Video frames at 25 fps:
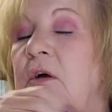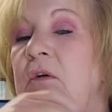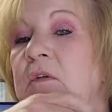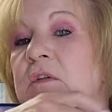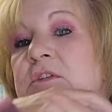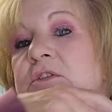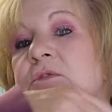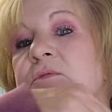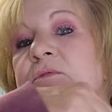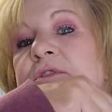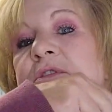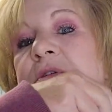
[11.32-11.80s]

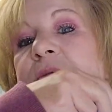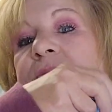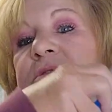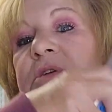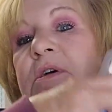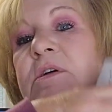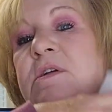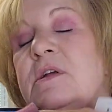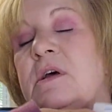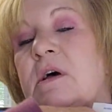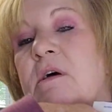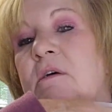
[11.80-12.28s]
this one's
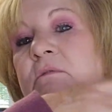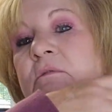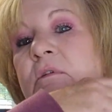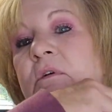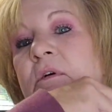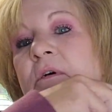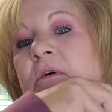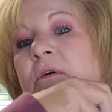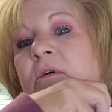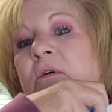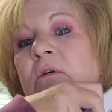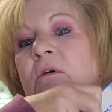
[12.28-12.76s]
upside down.
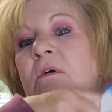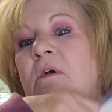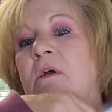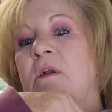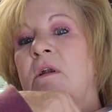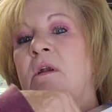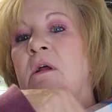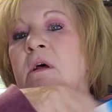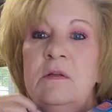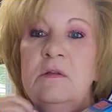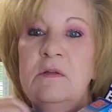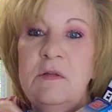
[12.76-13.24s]

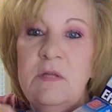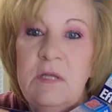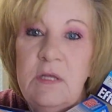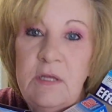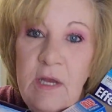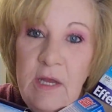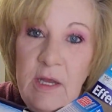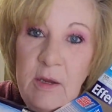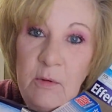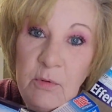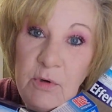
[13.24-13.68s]
Today